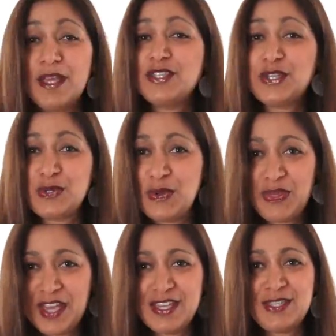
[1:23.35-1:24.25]
Because the
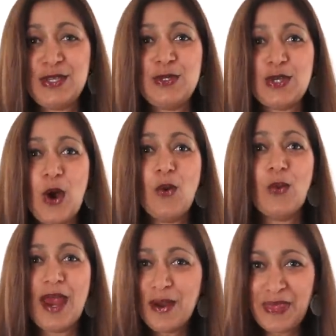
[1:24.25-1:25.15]
truth is, you don't
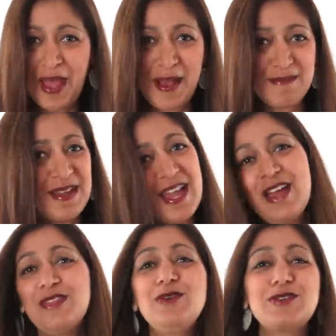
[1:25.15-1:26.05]
wear them.
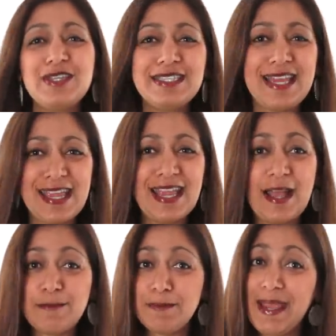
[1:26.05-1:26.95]
They're just
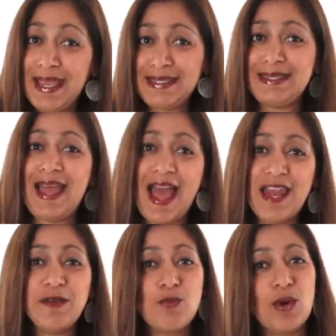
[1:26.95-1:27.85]
taking up space and
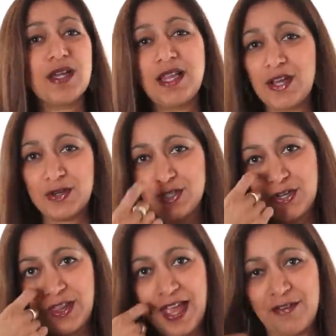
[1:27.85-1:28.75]
adding more clutter to
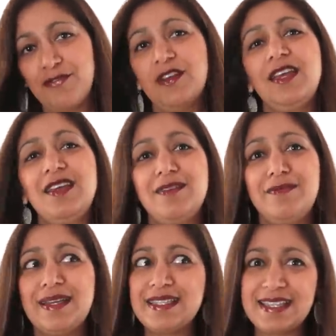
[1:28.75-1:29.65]
your life.
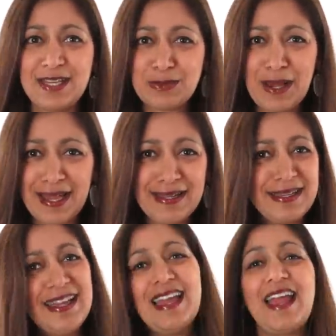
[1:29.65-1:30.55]
Because guess what?
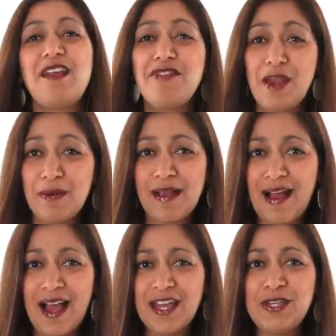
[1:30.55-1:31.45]
If they were
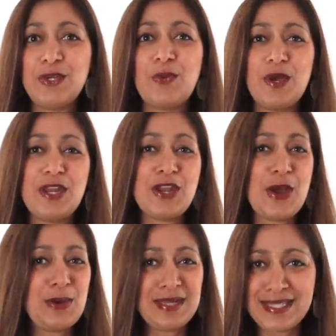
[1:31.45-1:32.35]
gone, you wouldn't
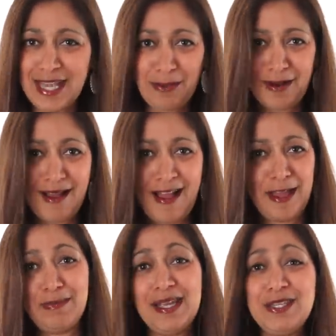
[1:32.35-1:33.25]
notice they were
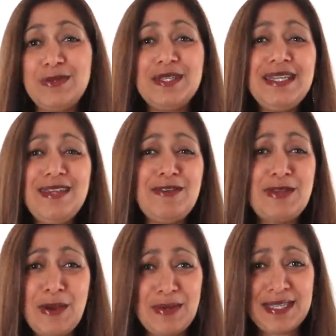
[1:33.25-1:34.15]
gone because you didn't even
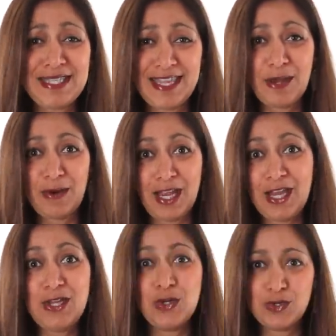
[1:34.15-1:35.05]
notice that they were
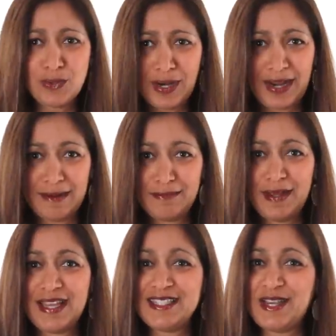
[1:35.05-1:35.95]
in your drawer
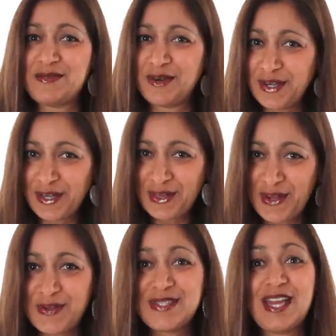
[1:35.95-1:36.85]
because they weren't
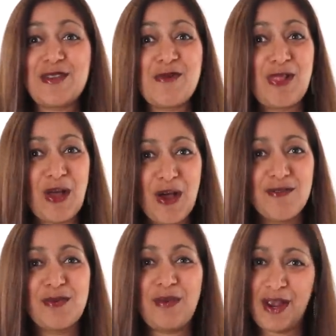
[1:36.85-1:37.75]
clothes that you
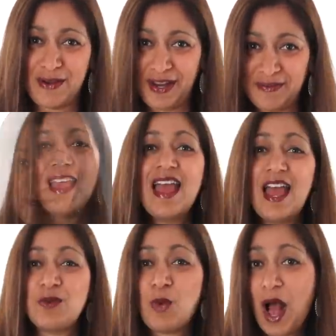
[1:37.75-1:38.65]
love wearing.
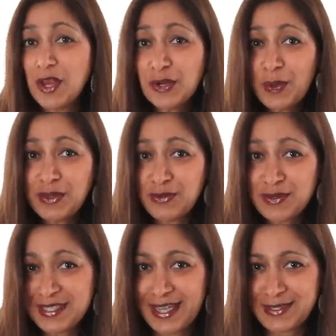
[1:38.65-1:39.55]
And while you're going through
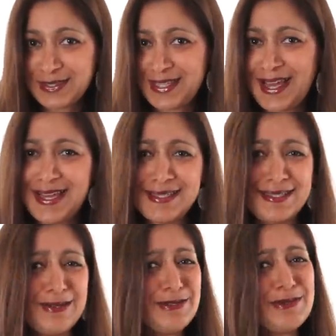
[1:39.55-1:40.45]
this exercise,
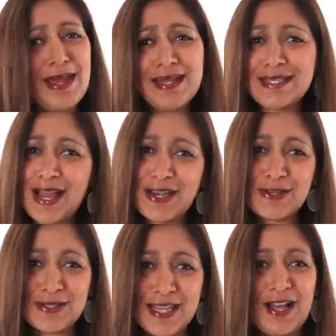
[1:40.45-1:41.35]
don't try to talk
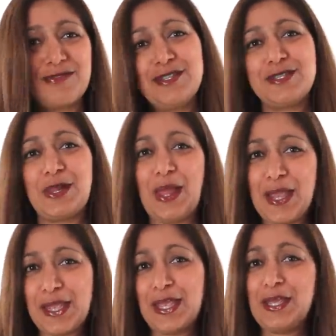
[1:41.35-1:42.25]
yourself into
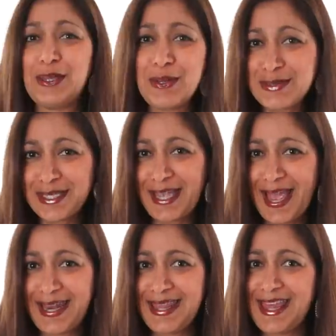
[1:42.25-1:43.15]
liking clothes
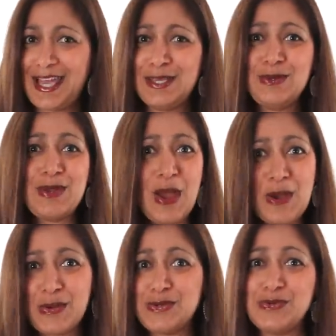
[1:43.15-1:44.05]
again that you
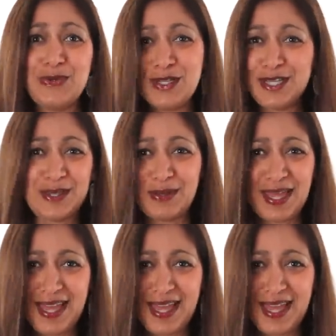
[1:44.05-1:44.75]
know you really don't